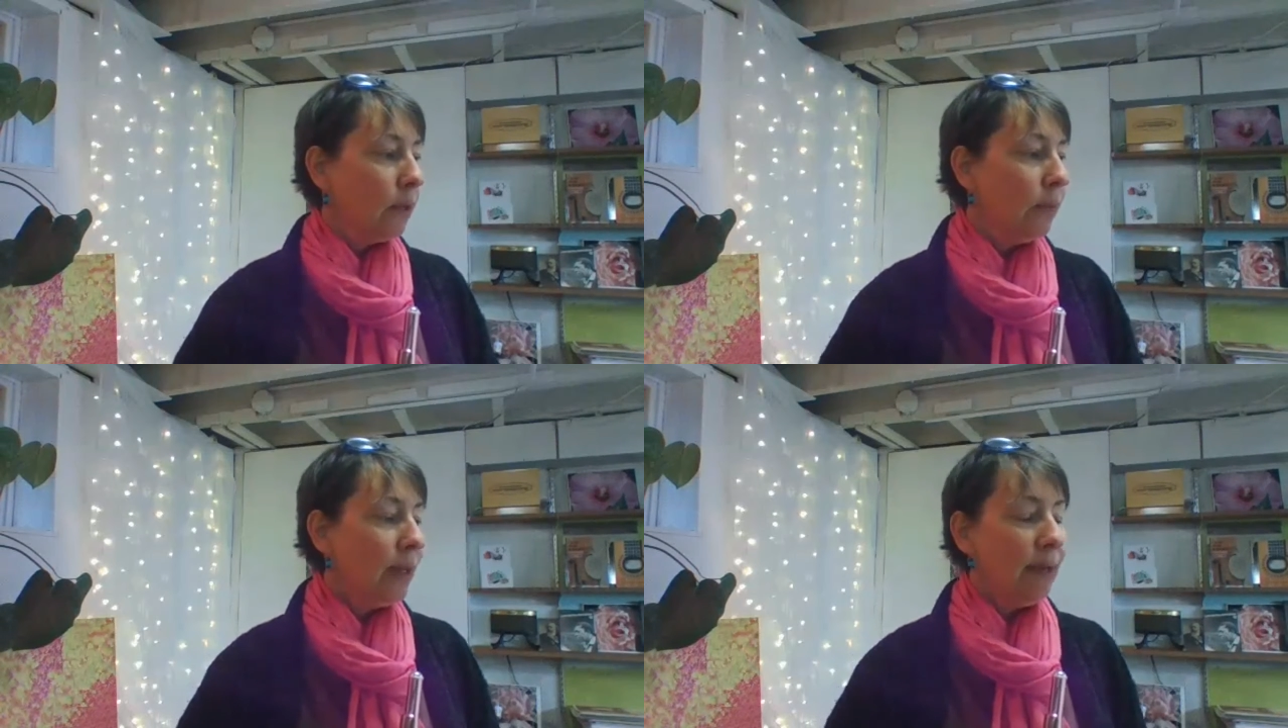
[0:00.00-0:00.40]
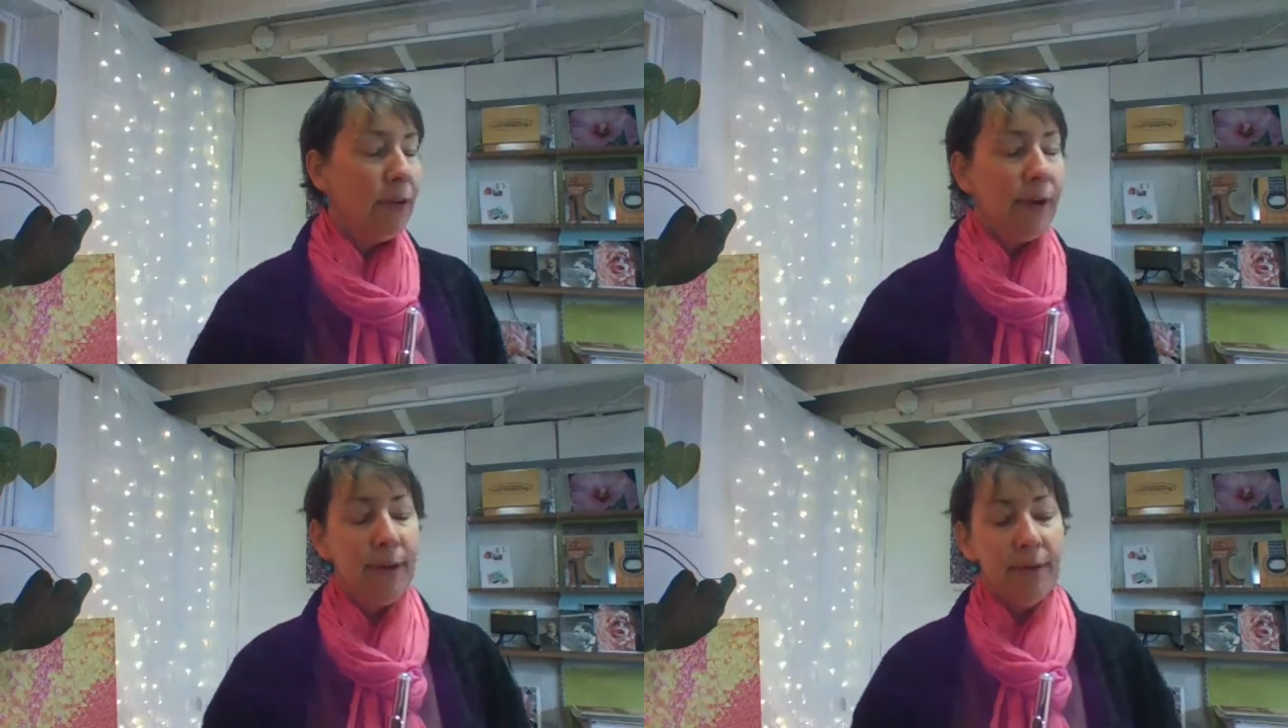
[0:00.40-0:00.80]

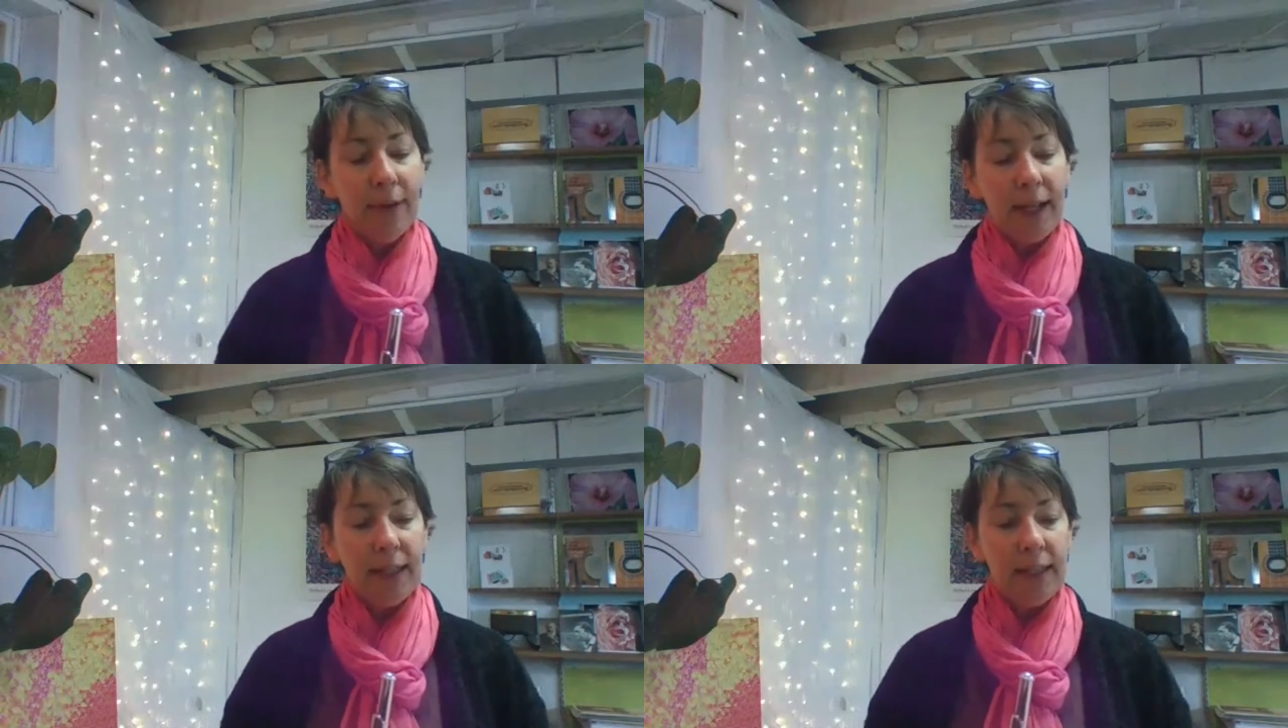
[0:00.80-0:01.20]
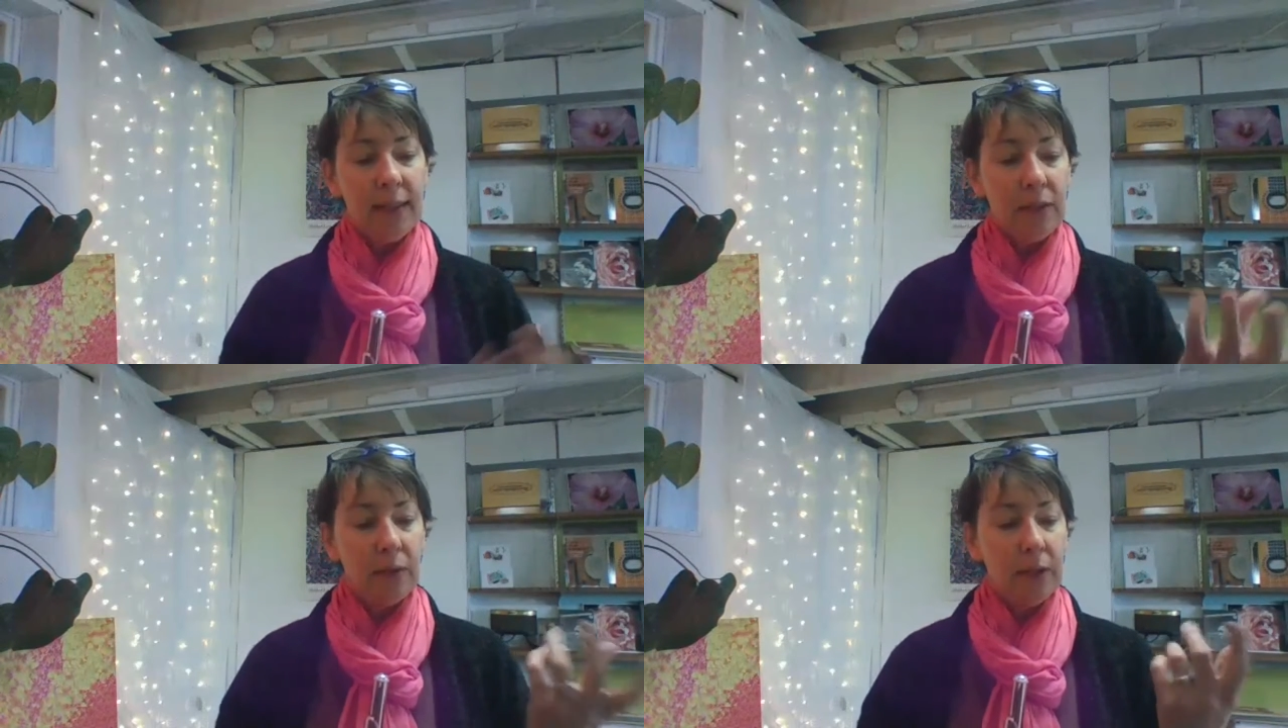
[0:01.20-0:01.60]
Whenever I hear
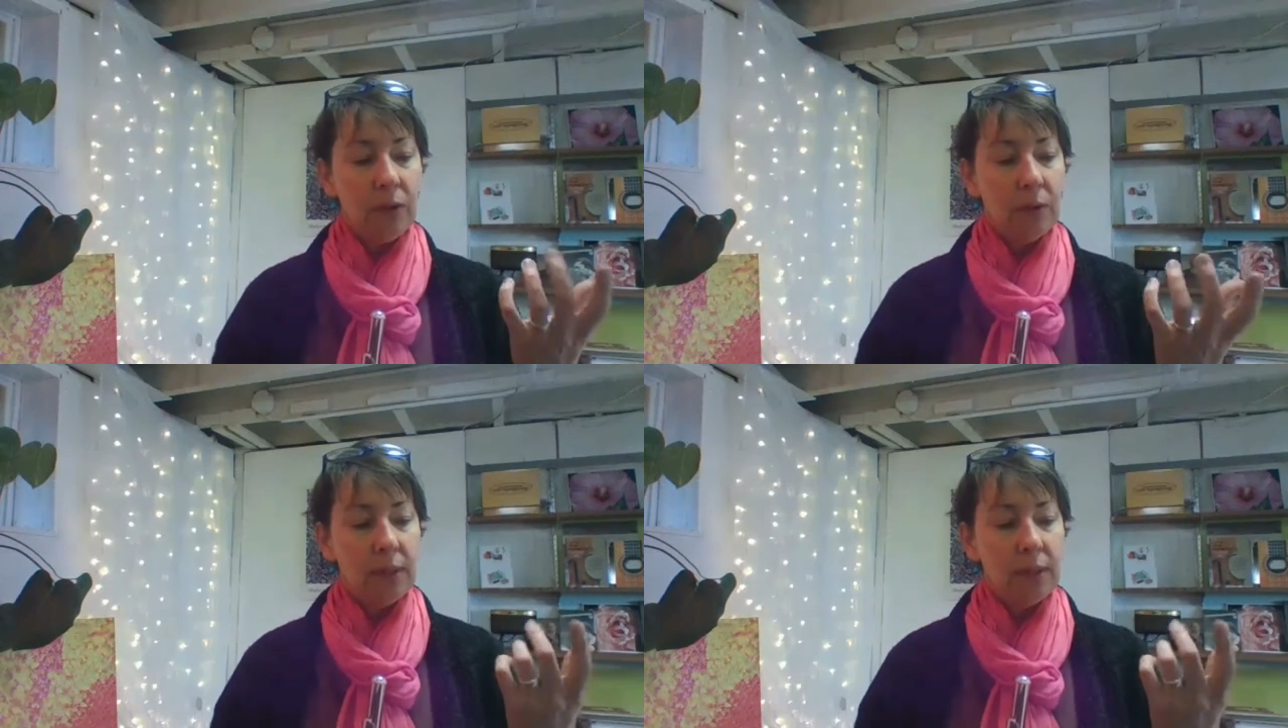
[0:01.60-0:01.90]
violinists do it, you know,